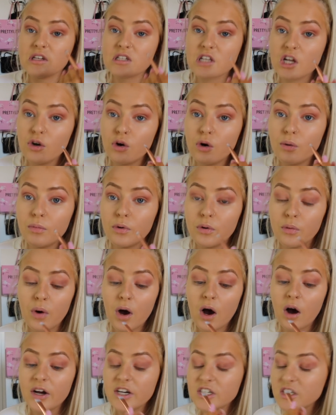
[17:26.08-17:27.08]
use a normal
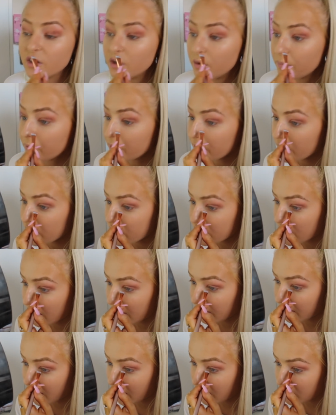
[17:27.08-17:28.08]
eyeshadow brush,
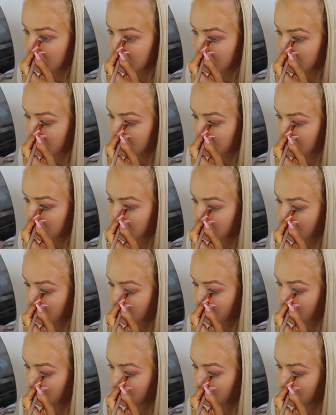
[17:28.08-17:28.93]
and that just